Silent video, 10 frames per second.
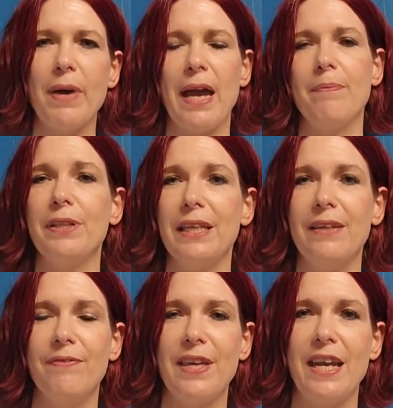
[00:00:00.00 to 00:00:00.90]
I
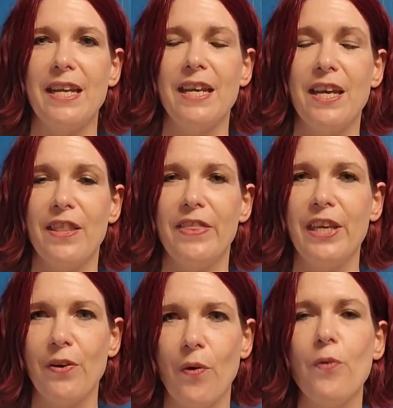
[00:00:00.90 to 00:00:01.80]
believe that
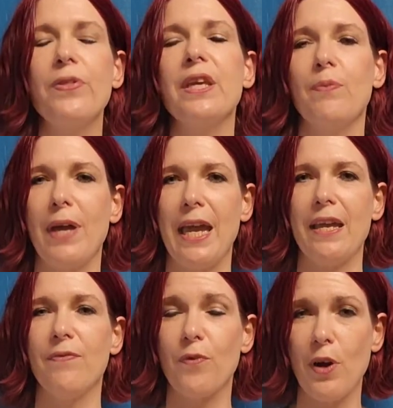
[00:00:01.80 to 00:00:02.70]
the only
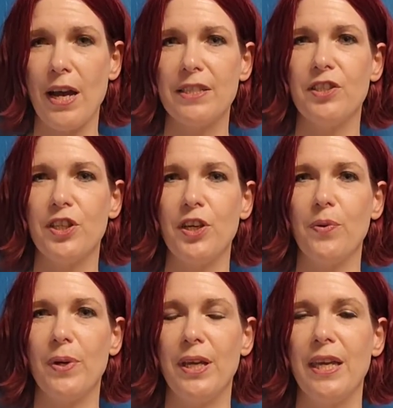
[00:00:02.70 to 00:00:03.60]
way for us
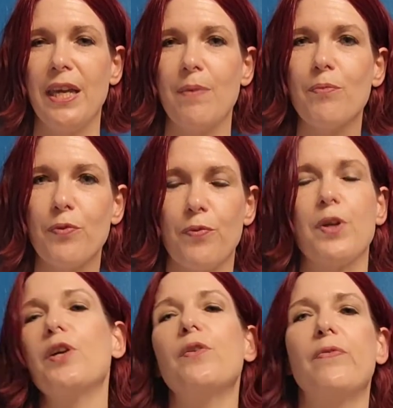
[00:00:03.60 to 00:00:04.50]
to
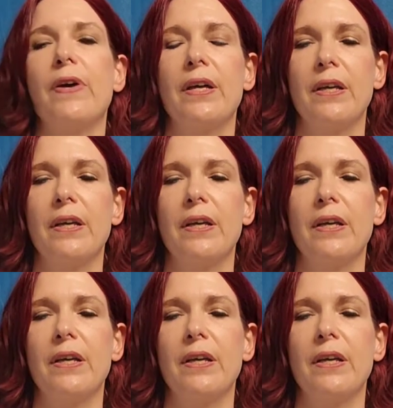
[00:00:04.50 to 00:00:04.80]
improve